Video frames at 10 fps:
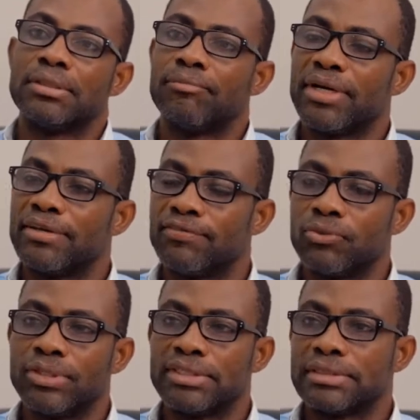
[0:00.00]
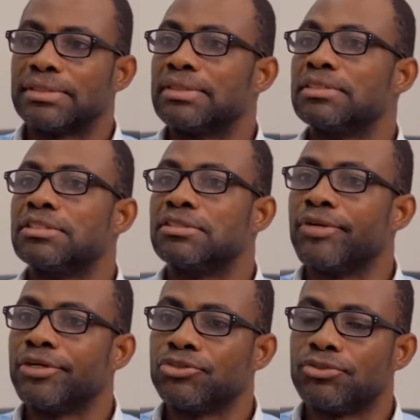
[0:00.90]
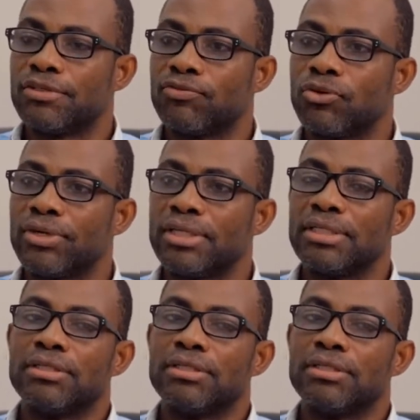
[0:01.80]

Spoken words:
body fluids. This is very straightforward.